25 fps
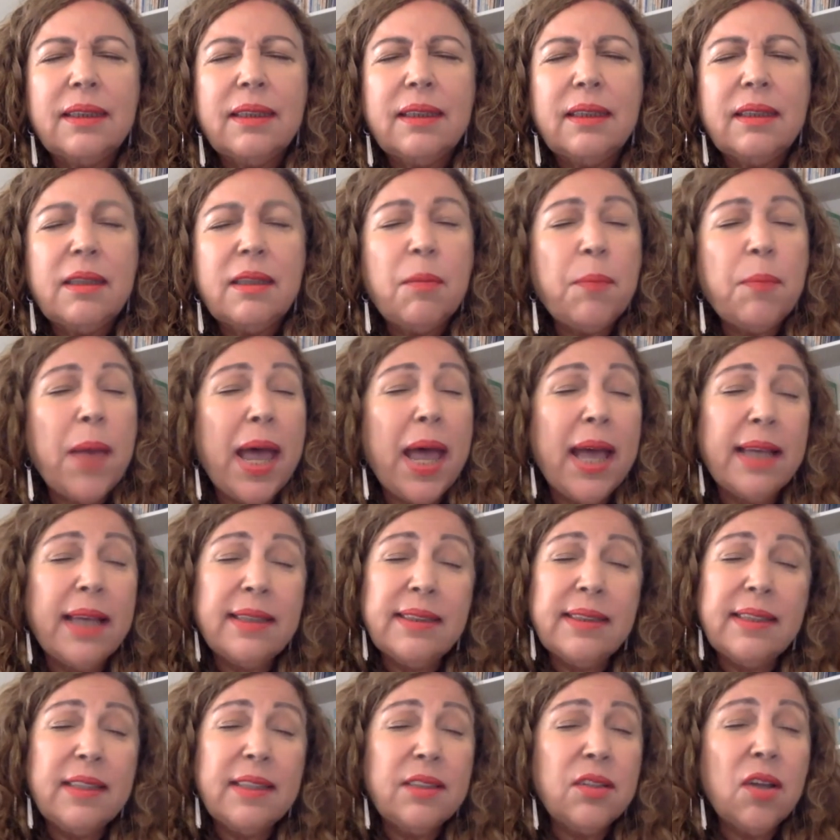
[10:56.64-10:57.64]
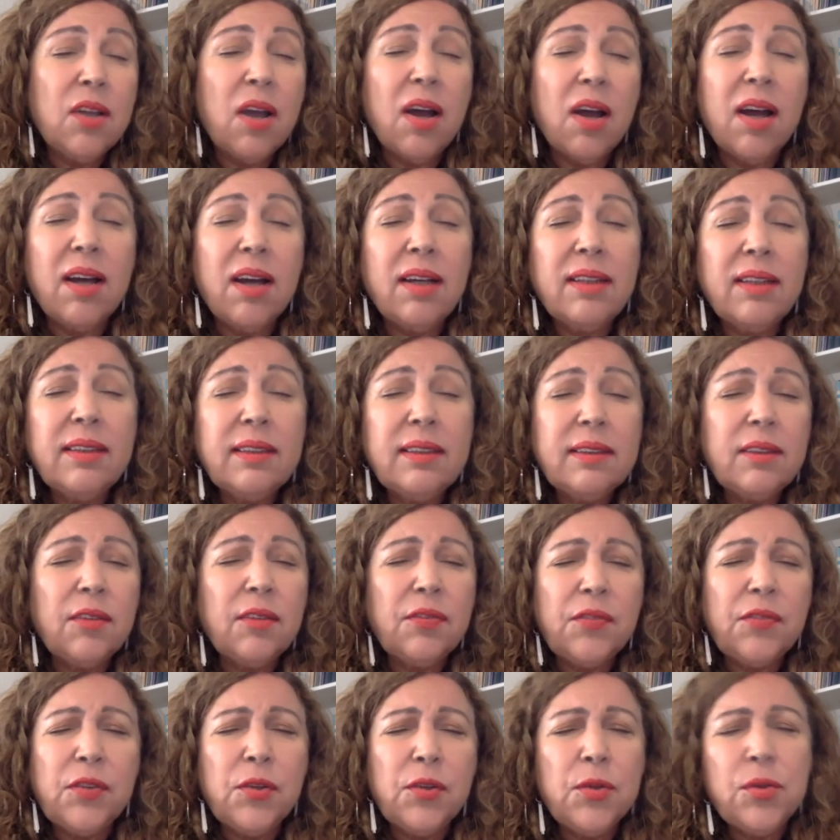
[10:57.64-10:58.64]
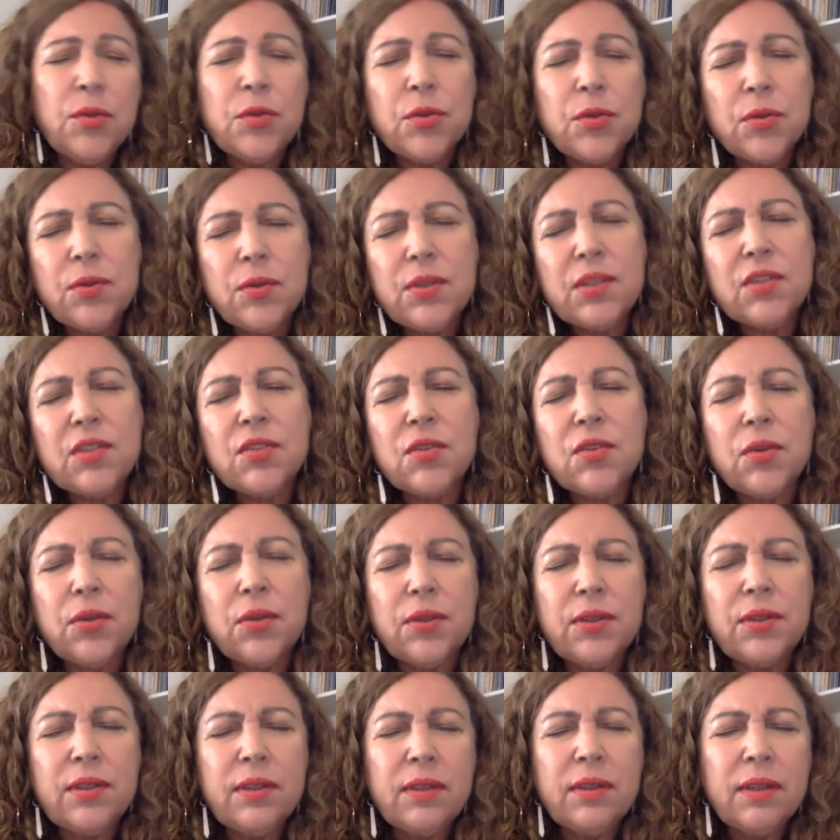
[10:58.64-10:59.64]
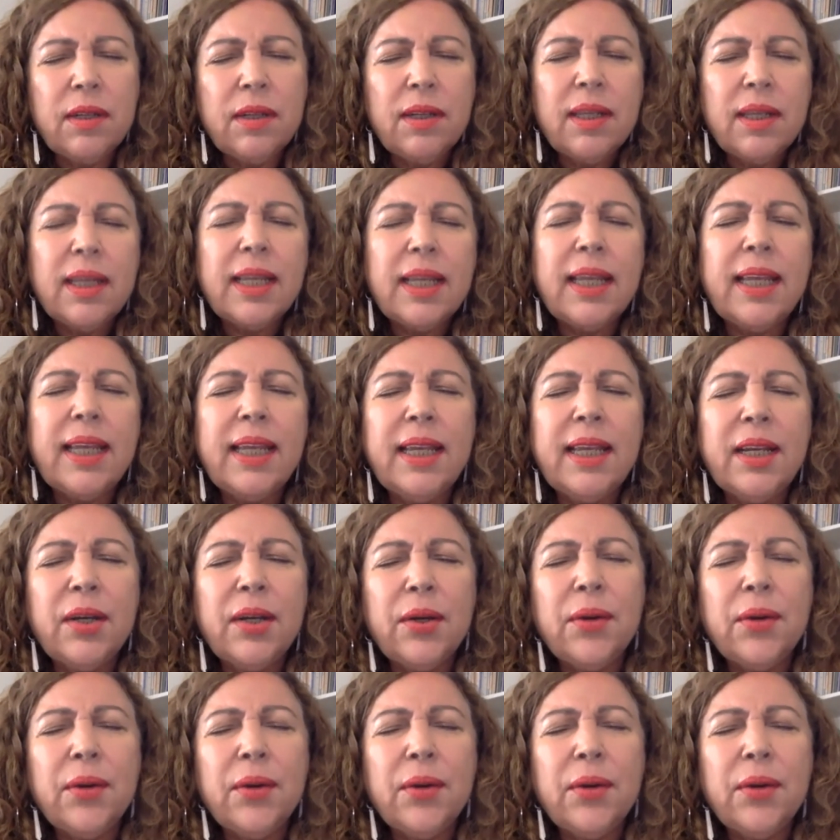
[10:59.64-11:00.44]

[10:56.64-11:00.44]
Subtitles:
The past is gone, the future uncertain. Here